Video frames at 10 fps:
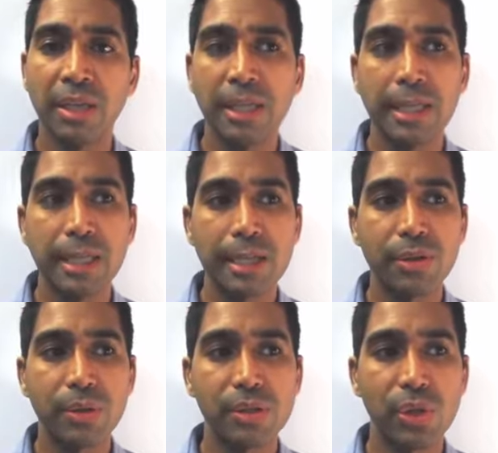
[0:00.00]

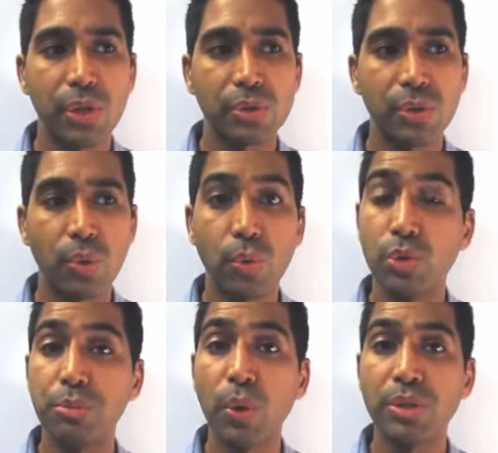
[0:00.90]
There is also
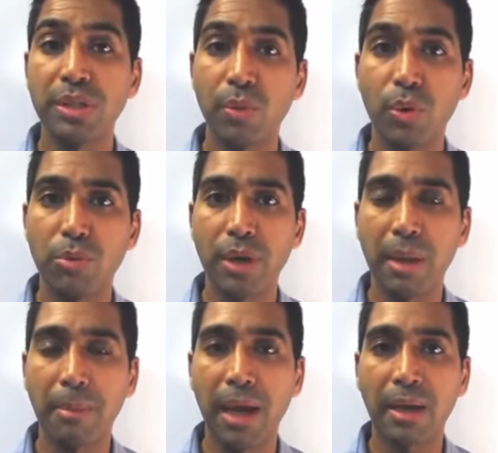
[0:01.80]
group coaching that we're
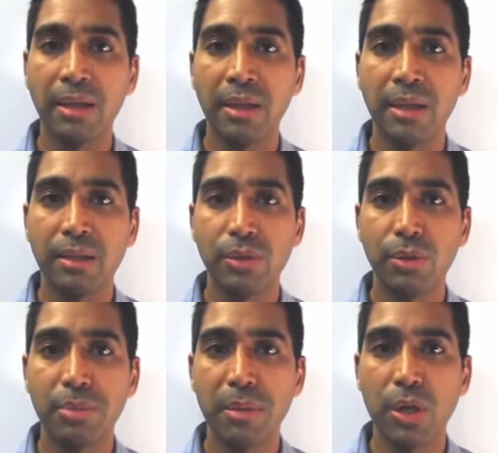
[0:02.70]
bringing back to
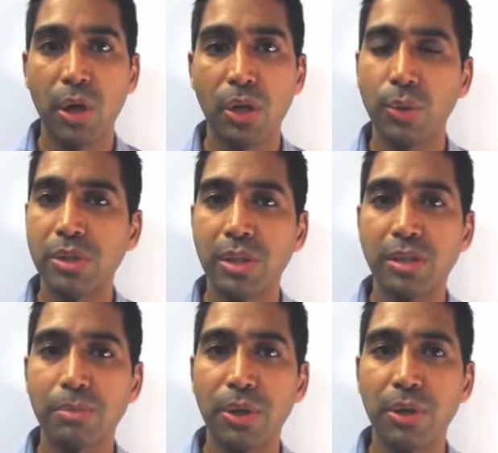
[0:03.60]
the PBR coaching
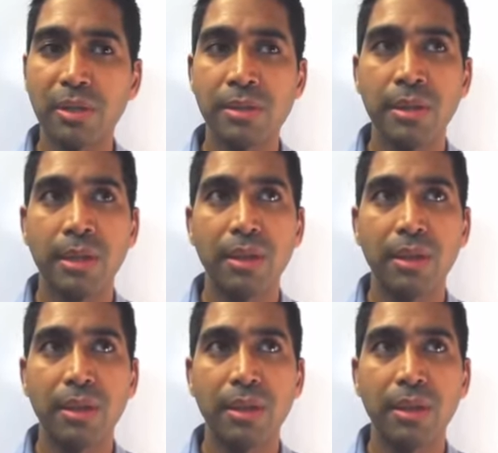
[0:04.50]
experience.